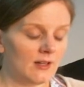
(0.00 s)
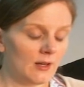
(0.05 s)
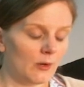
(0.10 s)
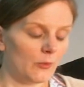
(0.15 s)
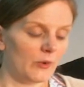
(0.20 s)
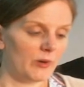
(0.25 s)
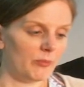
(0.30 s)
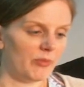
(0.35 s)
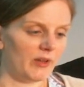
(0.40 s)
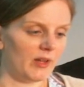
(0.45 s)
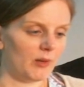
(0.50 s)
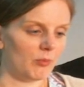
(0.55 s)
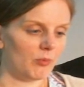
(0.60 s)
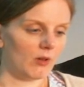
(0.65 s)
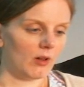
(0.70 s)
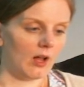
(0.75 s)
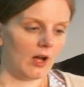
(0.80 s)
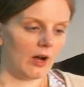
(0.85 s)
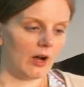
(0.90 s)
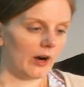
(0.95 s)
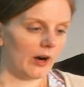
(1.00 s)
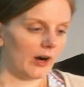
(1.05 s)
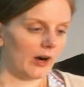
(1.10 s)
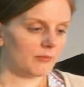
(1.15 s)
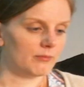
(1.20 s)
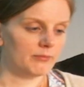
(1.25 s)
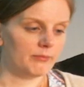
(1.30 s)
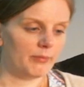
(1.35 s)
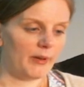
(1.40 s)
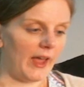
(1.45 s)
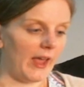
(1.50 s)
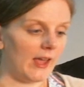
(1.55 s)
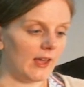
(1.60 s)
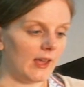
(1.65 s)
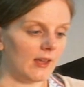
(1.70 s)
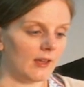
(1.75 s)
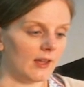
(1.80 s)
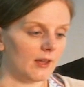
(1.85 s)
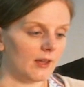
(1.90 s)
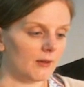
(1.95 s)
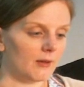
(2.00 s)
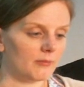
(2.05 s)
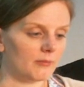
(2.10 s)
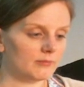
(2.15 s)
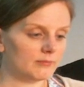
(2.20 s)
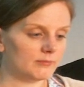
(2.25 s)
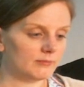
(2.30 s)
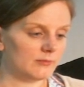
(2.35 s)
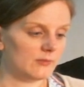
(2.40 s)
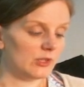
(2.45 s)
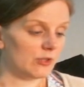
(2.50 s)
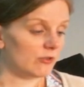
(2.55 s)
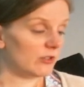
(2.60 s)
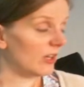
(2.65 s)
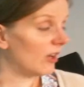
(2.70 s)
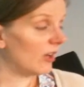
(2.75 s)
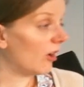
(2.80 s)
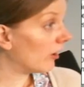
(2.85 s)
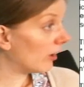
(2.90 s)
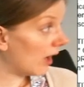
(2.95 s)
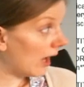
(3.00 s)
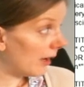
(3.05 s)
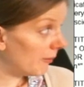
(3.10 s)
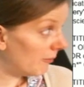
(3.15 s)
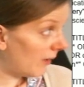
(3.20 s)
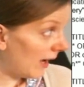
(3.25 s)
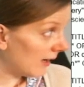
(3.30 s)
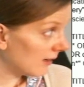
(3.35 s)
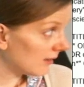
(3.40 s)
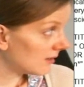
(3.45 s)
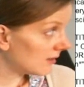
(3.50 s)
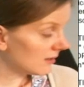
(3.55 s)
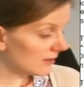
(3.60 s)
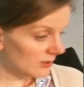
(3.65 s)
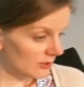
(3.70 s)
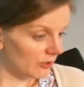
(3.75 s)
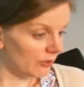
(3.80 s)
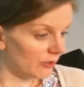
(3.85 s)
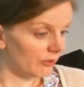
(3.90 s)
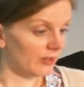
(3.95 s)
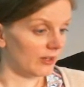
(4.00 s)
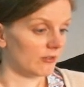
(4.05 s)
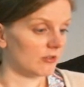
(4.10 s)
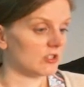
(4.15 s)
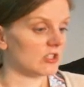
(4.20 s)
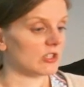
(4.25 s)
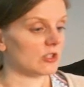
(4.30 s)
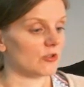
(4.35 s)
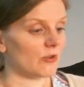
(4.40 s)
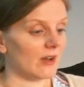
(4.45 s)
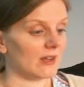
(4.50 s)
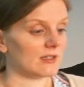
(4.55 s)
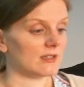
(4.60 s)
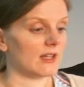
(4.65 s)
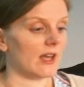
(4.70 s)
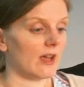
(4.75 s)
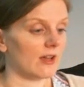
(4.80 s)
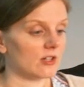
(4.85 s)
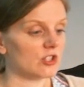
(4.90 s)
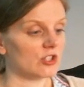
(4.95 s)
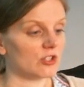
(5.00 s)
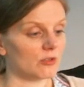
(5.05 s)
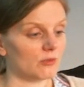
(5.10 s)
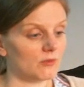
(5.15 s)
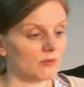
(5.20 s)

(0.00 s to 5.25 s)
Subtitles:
when people are paying and using online banks. So there's a transaction.